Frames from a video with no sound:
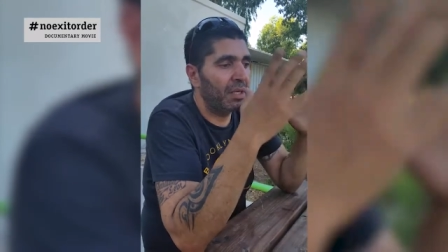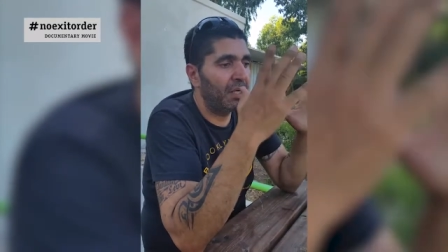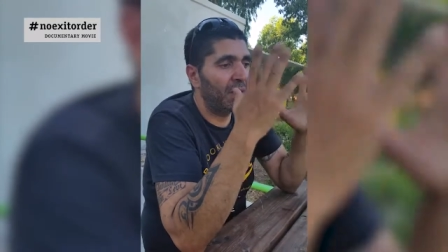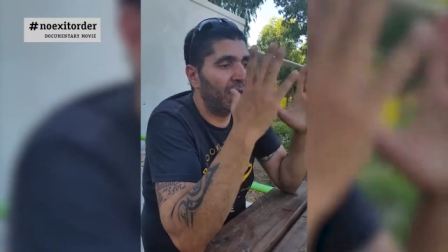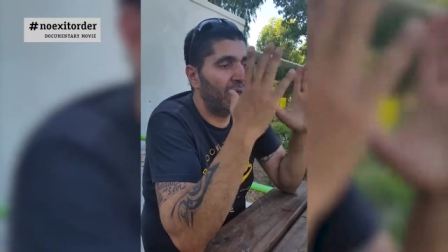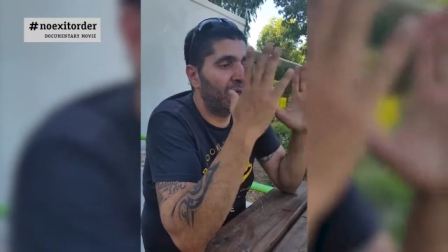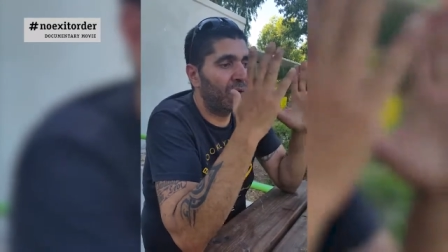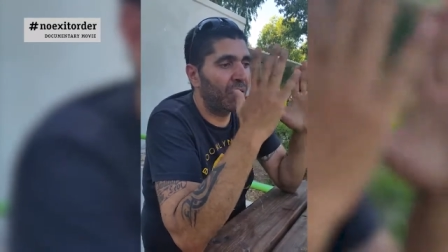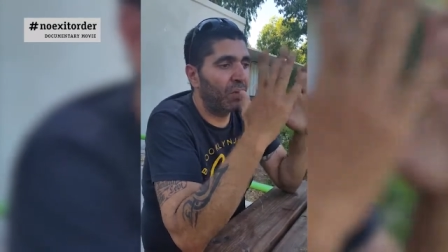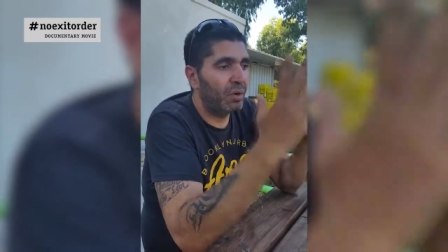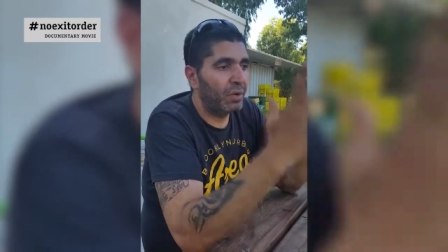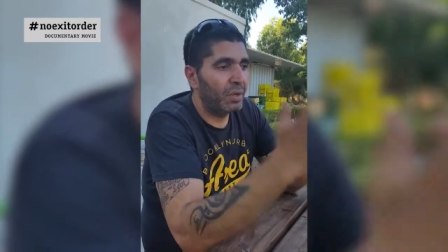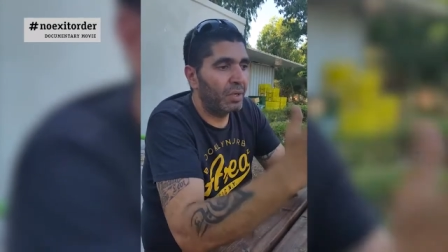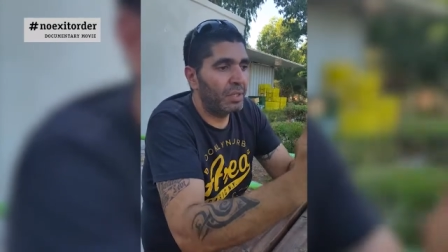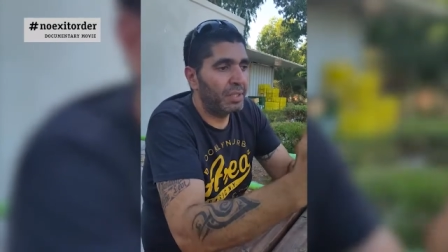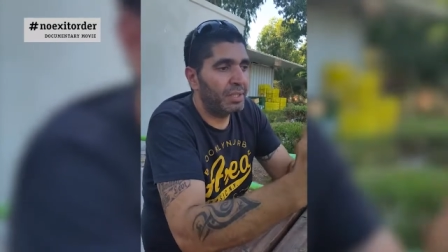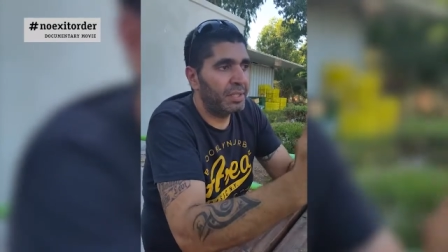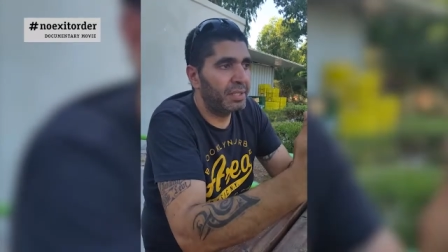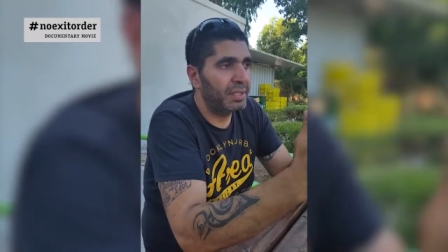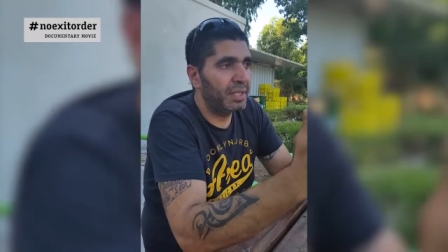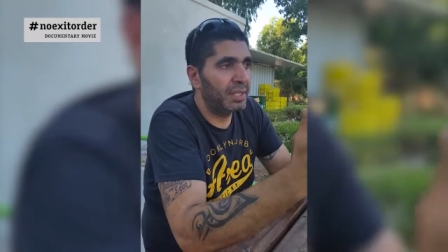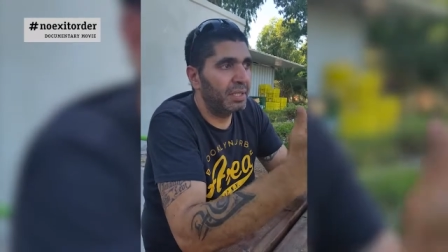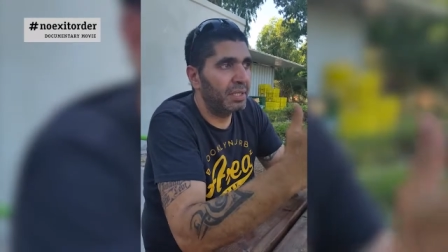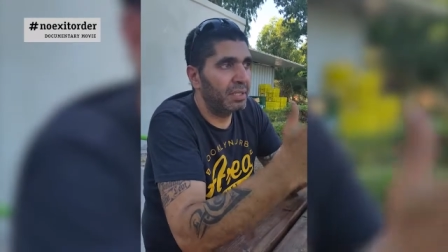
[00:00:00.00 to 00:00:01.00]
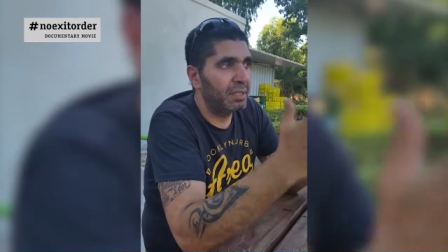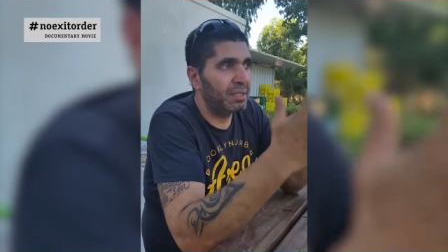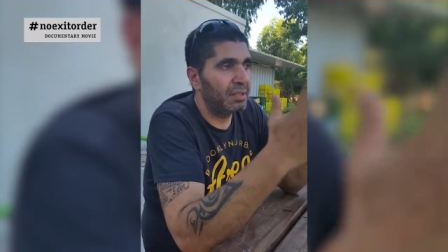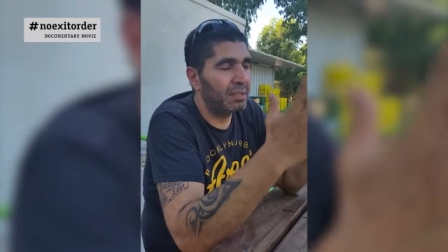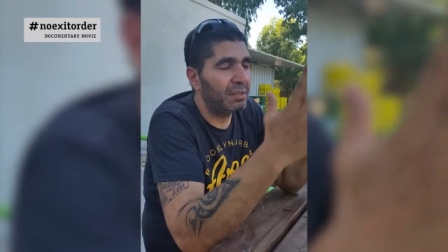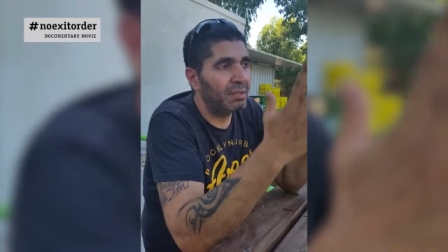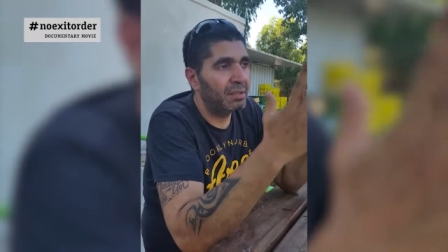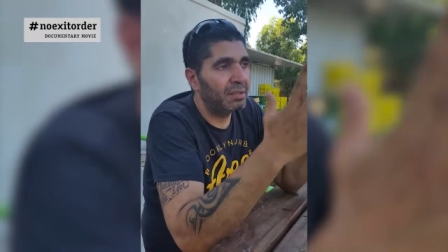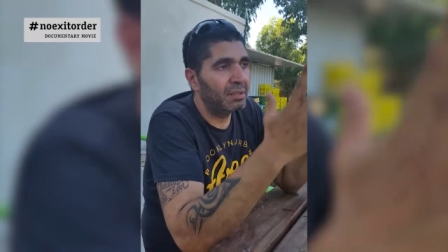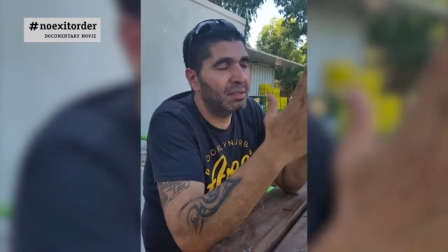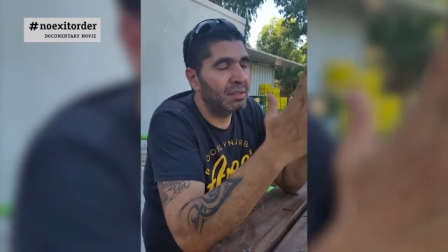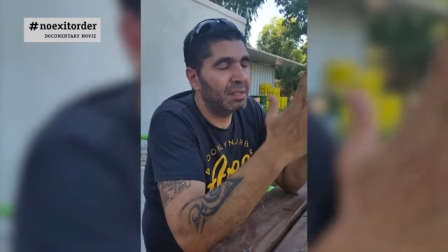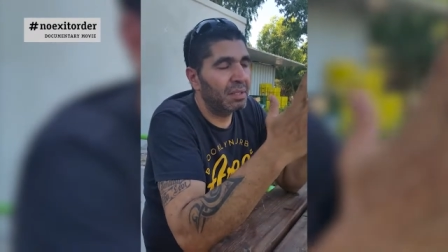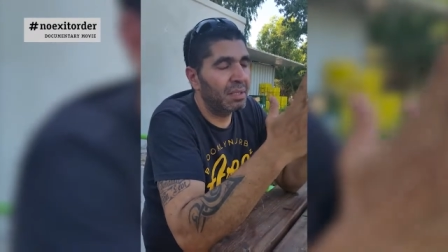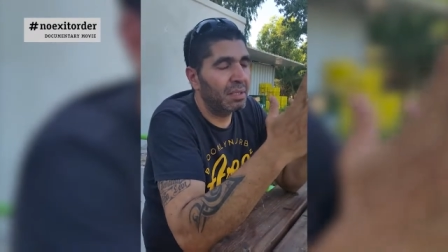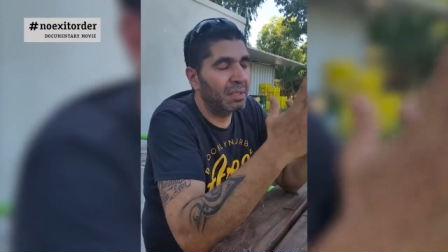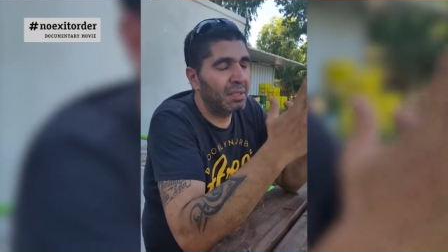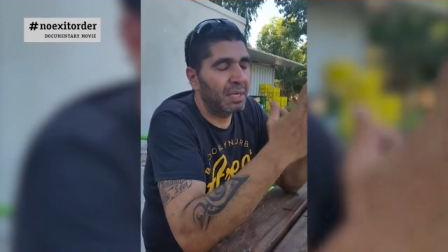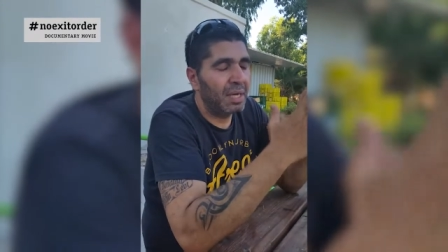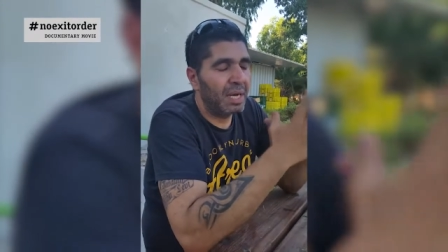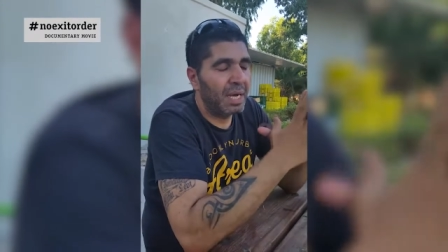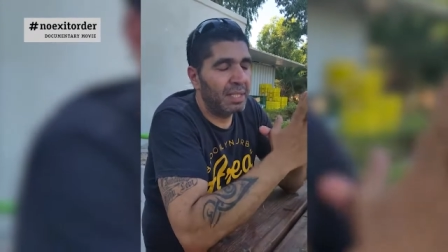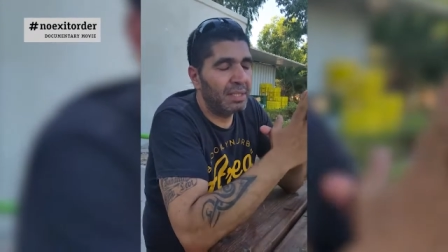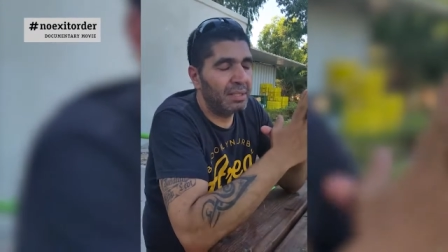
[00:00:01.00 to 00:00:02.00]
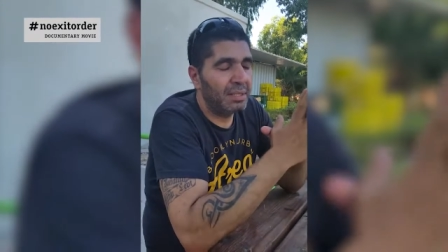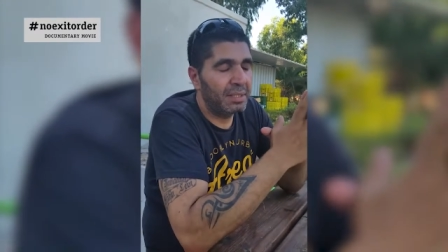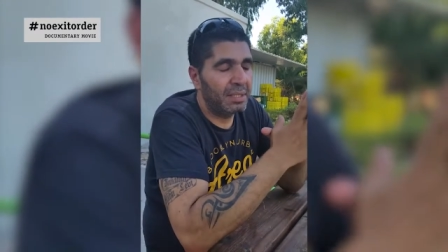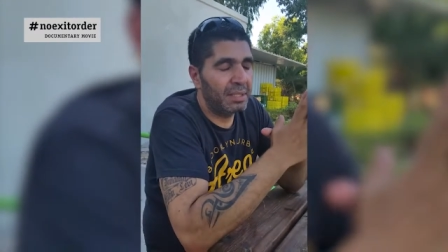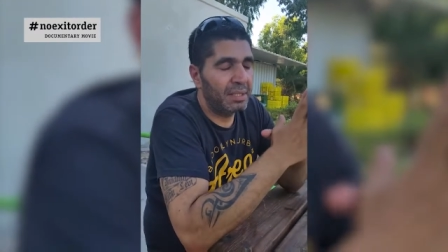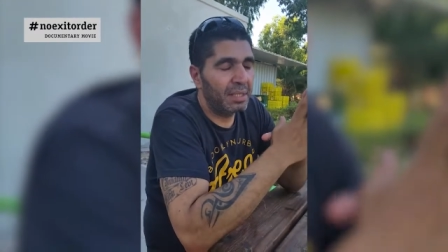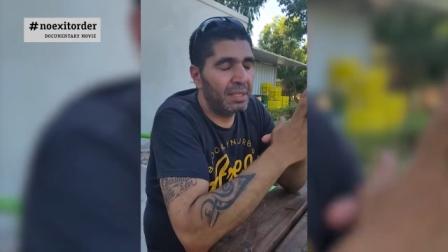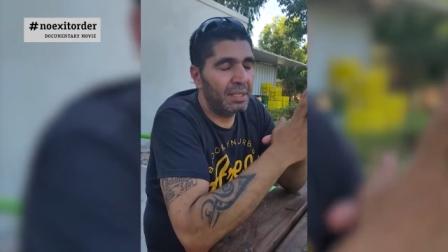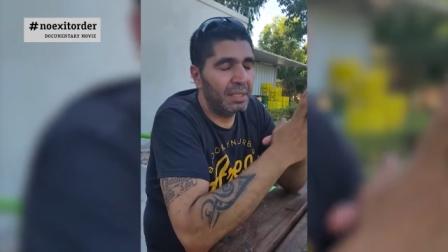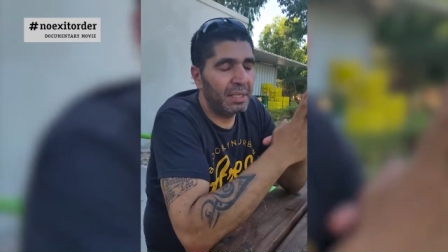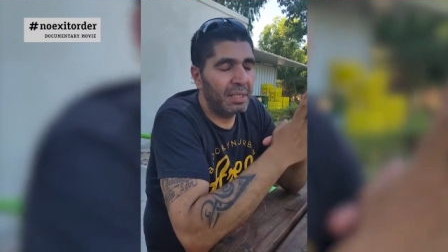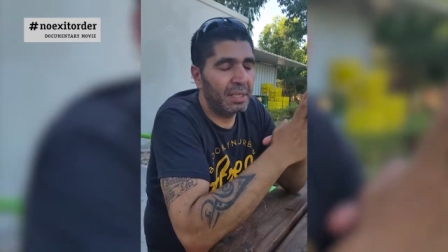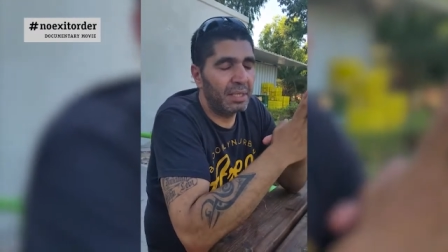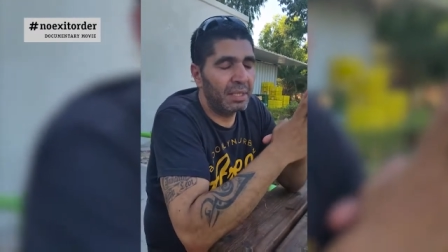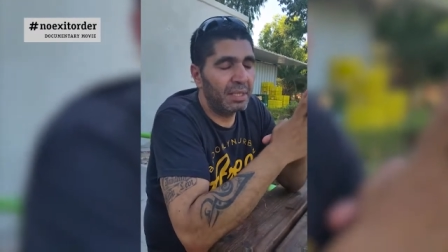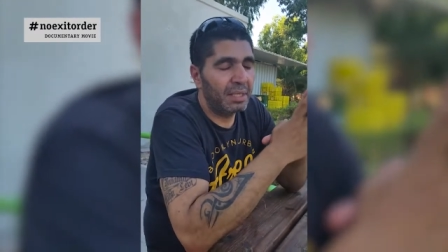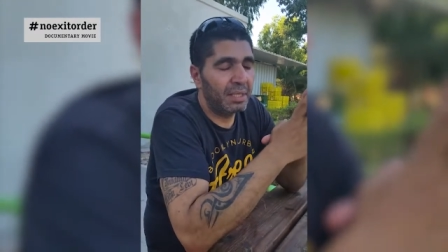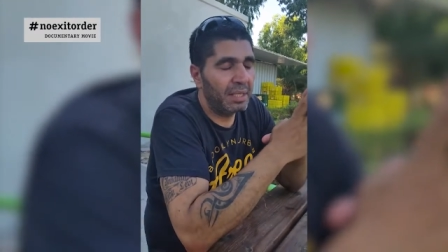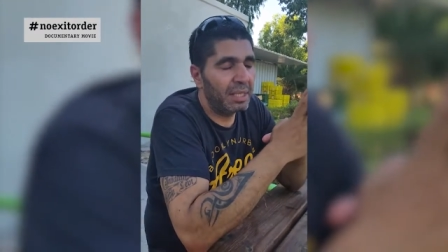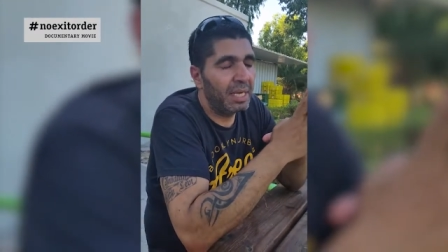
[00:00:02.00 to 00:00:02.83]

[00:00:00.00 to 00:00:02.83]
a course let her get through it.